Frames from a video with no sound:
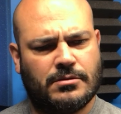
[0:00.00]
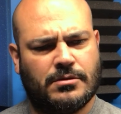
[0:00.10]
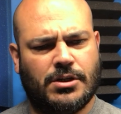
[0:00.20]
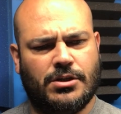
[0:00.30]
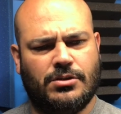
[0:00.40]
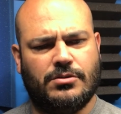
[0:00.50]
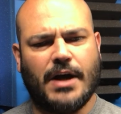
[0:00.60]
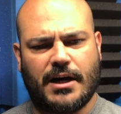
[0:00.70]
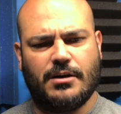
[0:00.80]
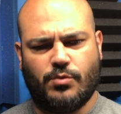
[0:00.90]
"And you
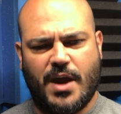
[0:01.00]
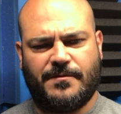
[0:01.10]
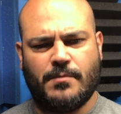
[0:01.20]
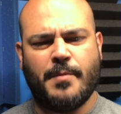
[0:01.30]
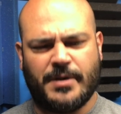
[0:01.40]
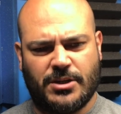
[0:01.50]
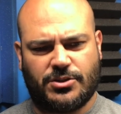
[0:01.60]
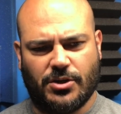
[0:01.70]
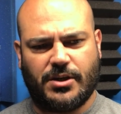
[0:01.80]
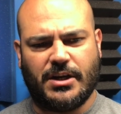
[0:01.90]
got it away from him and he
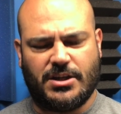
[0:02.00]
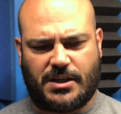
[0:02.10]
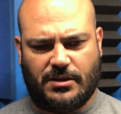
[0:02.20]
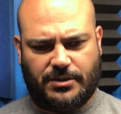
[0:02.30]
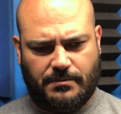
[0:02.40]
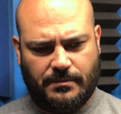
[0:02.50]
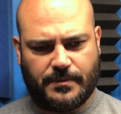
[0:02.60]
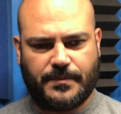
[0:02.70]
took it and you killed him?"